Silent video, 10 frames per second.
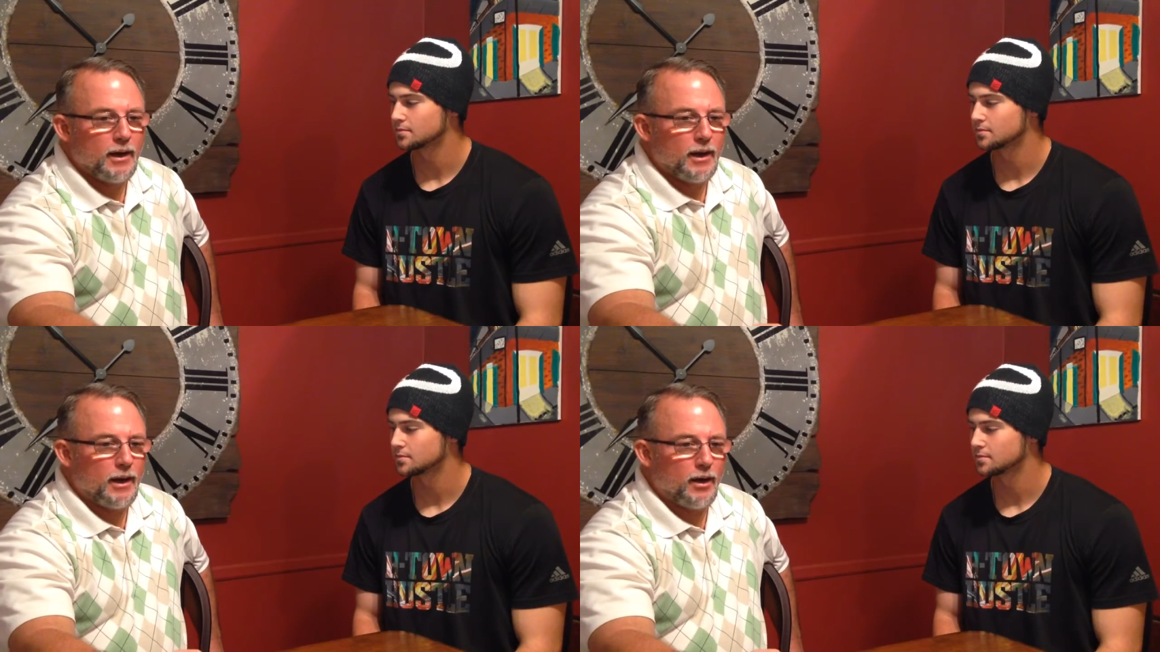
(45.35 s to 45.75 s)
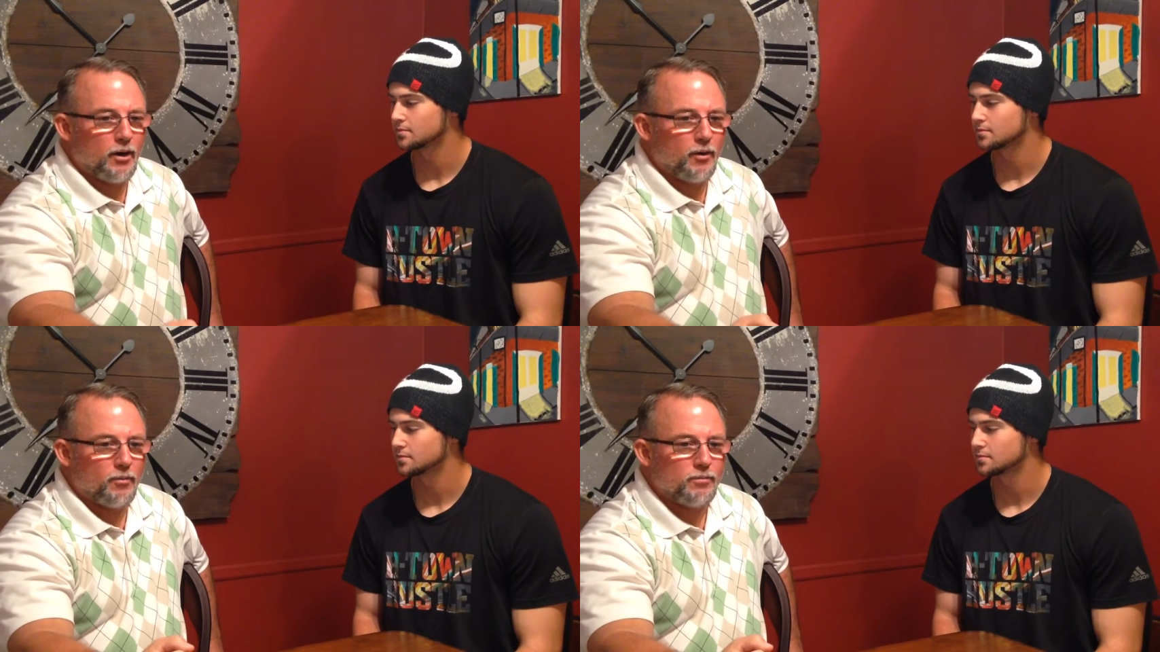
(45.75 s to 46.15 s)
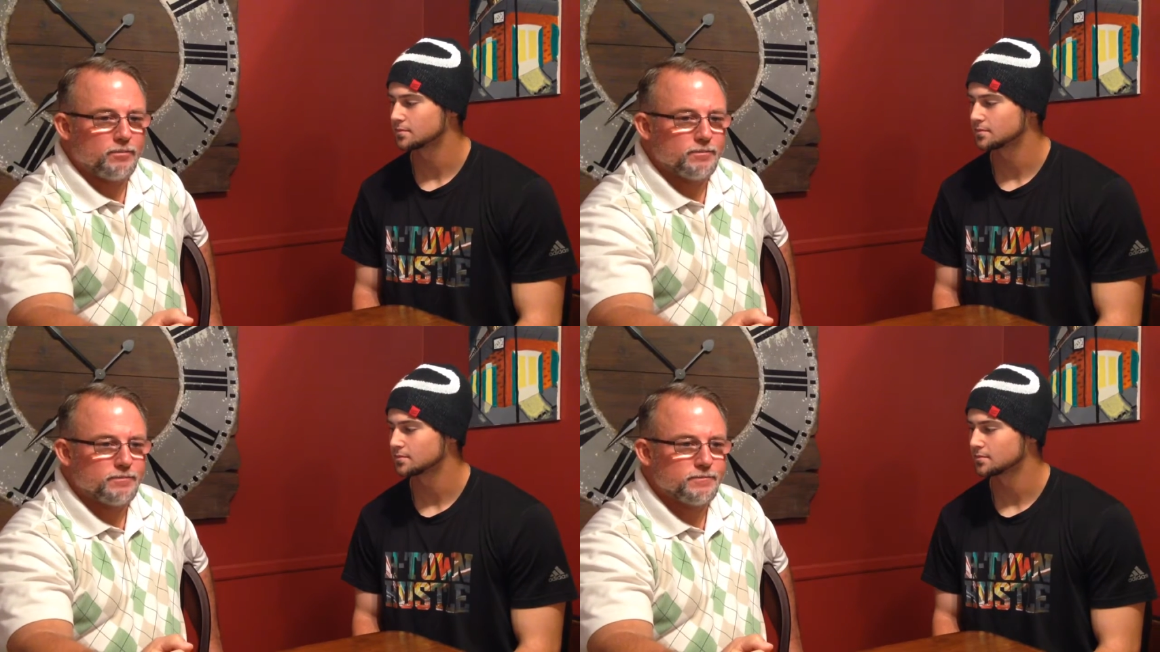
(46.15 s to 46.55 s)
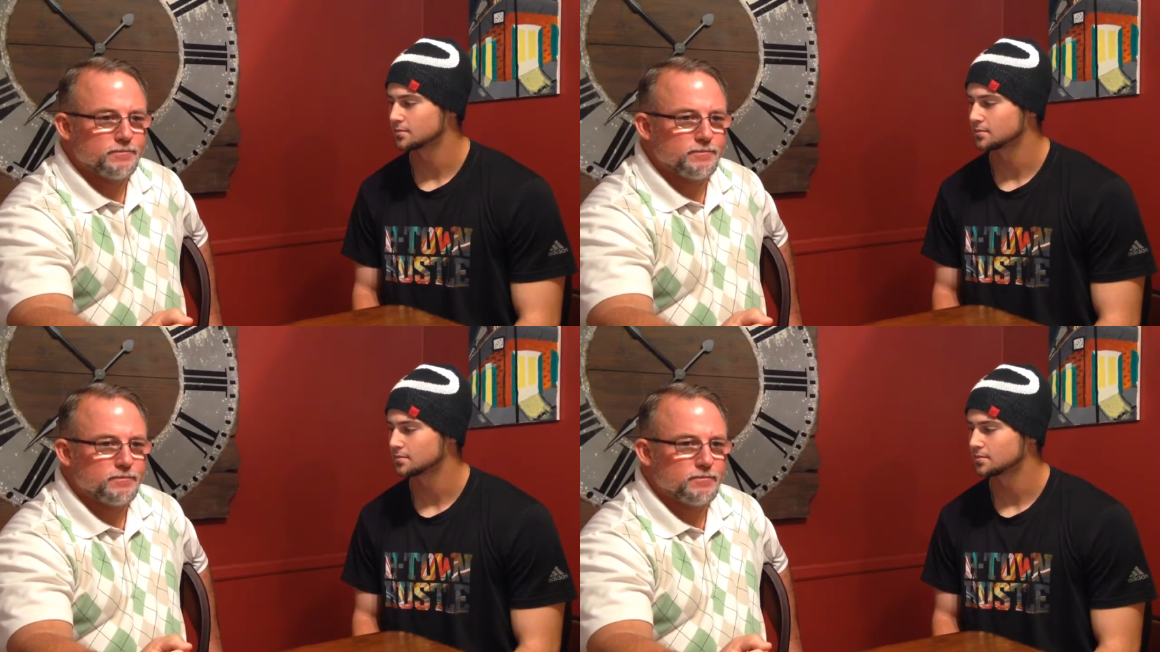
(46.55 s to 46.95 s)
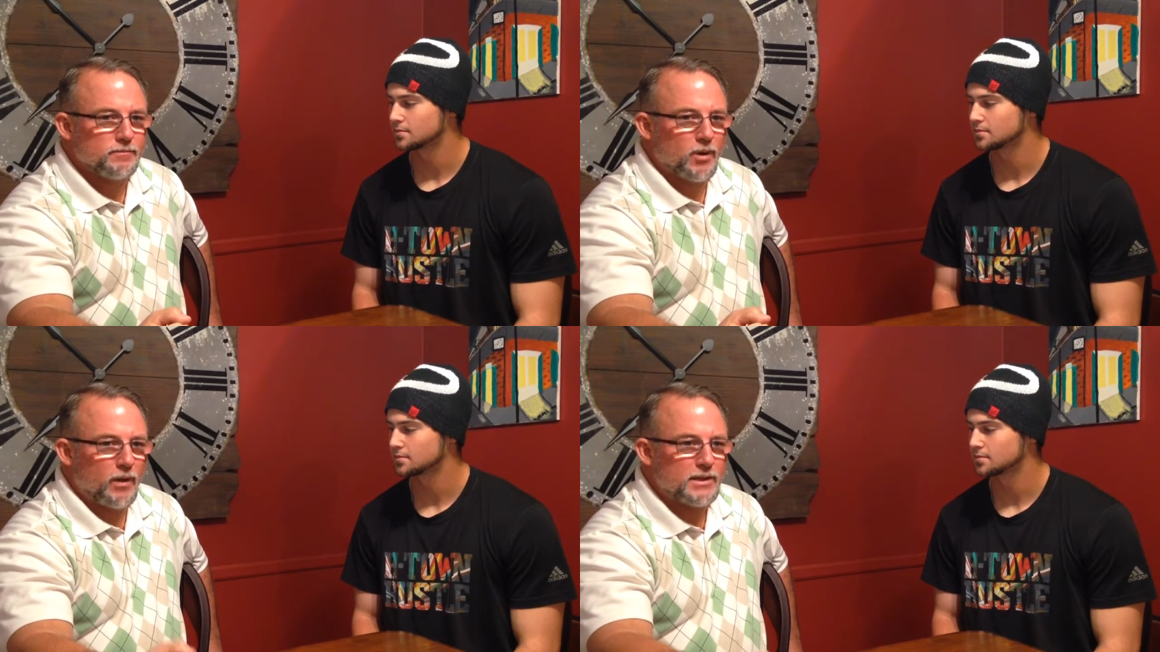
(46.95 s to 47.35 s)
Speaker 1: Uh,
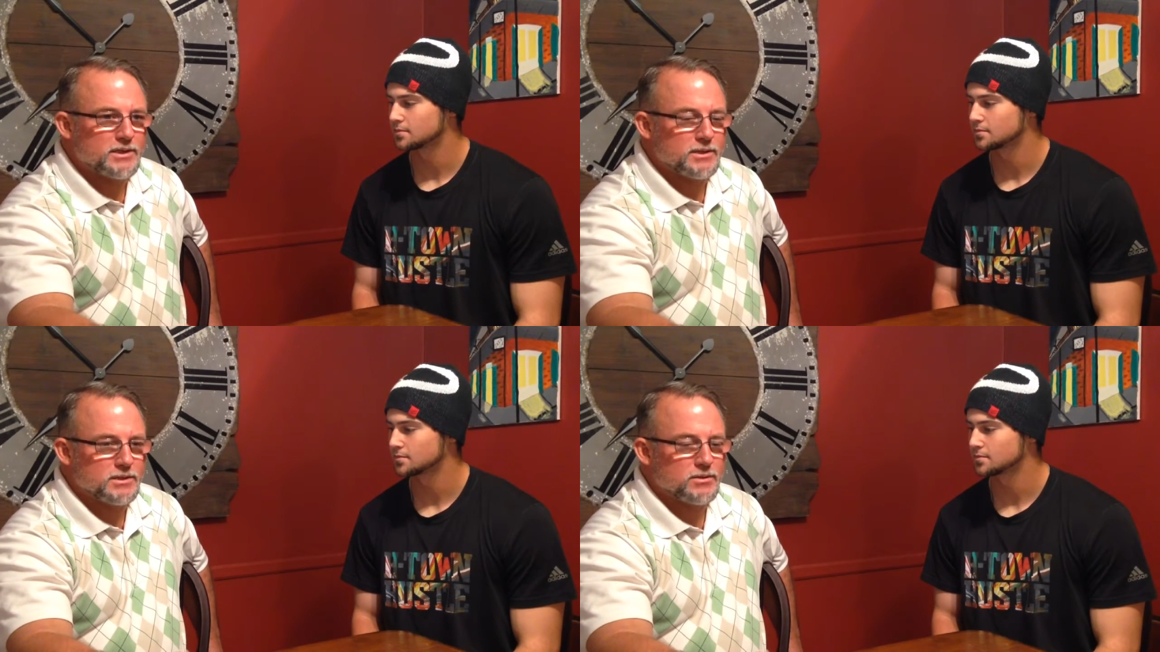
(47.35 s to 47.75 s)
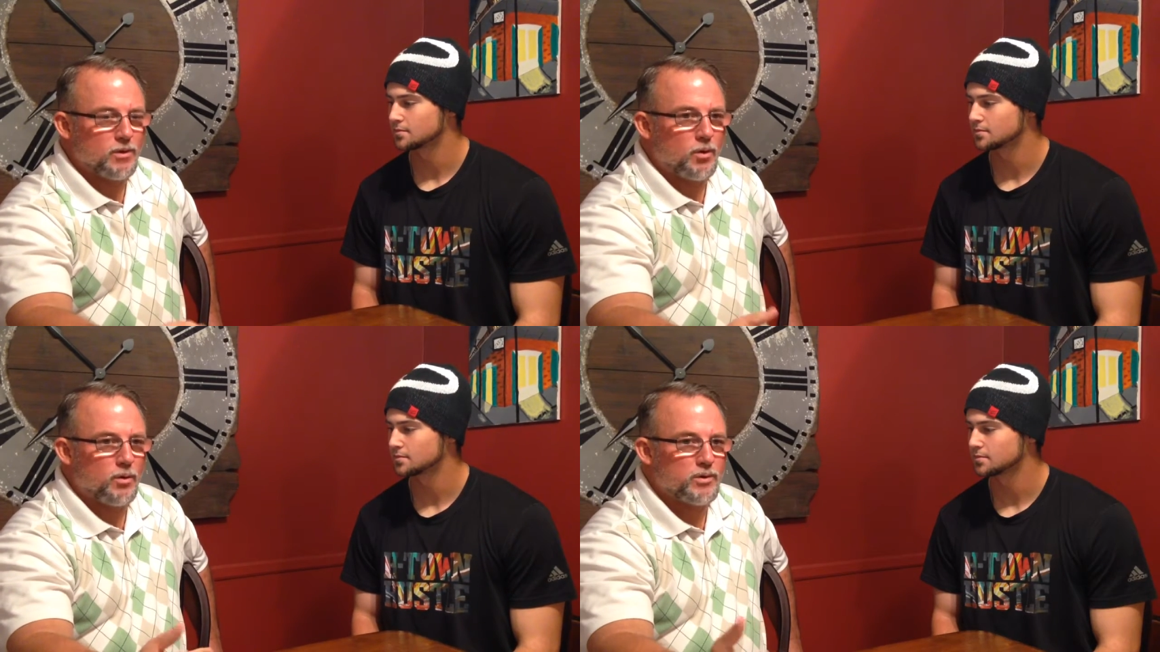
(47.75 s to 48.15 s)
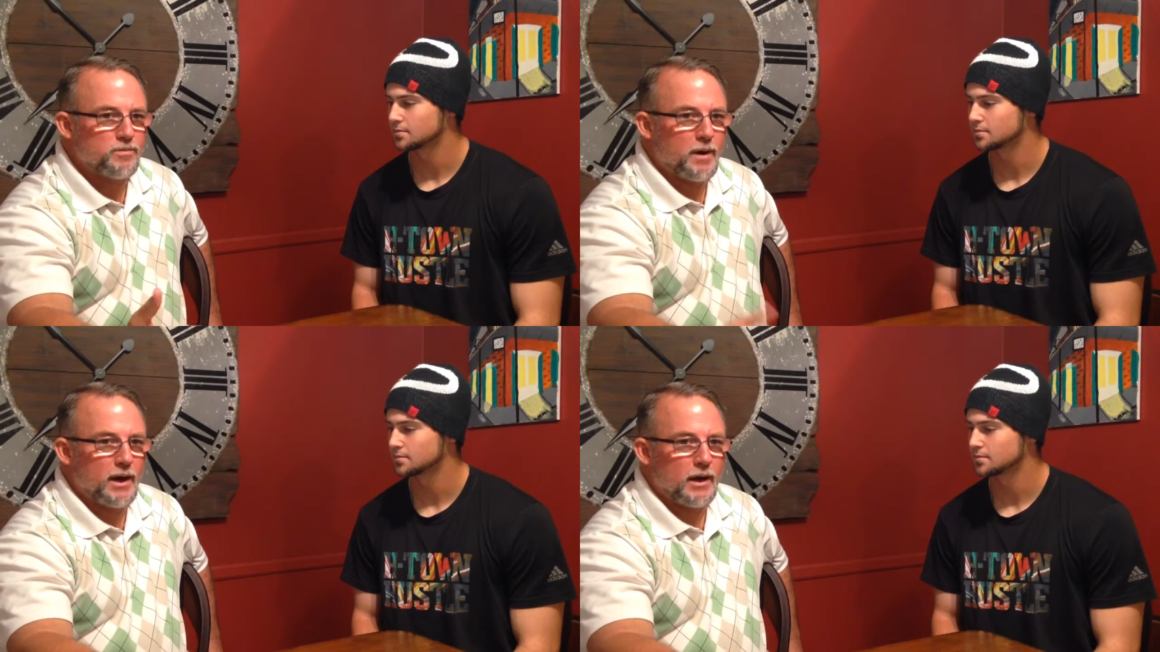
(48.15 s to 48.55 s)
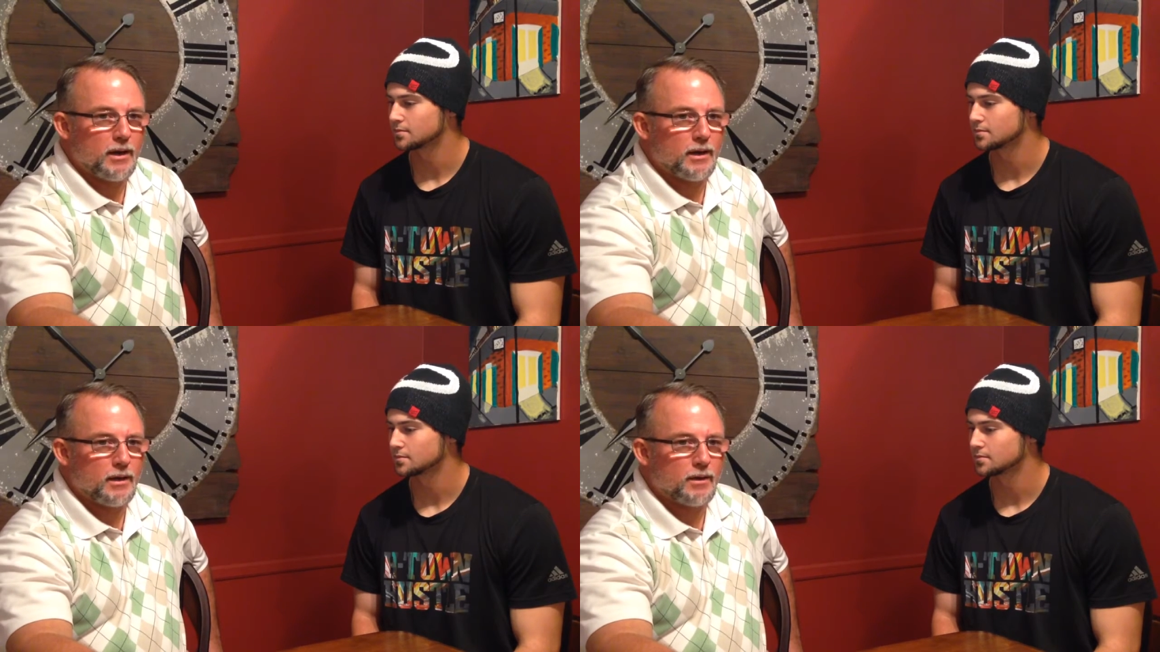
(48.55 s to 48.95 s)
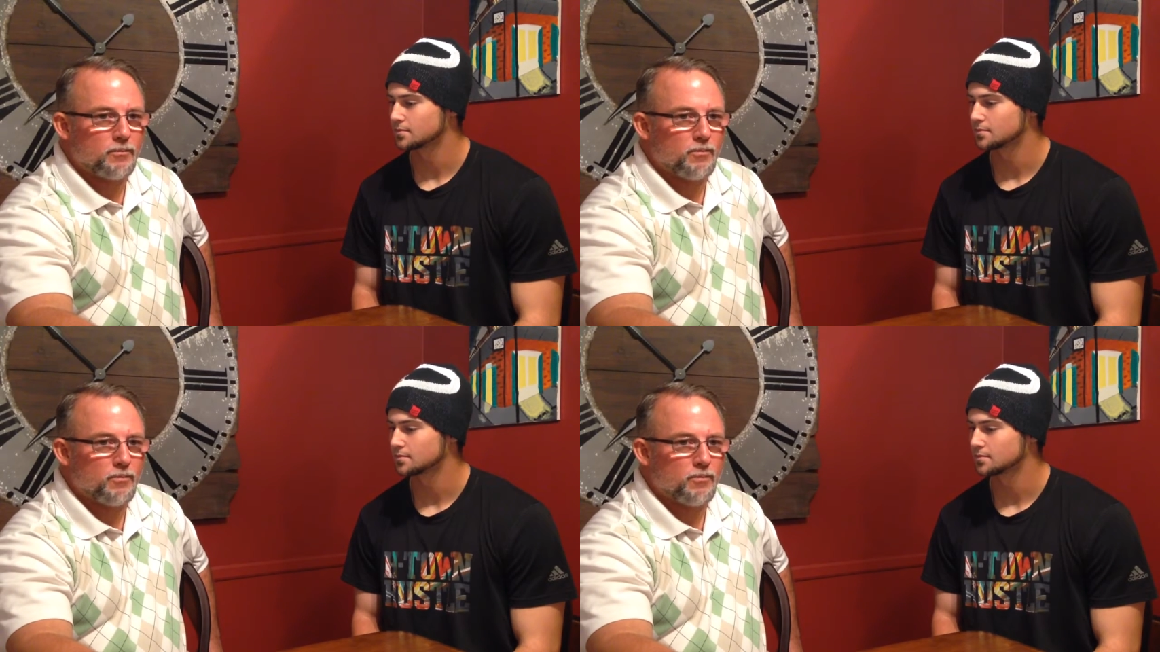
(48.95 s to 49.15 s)
you know, that's as old as my uh,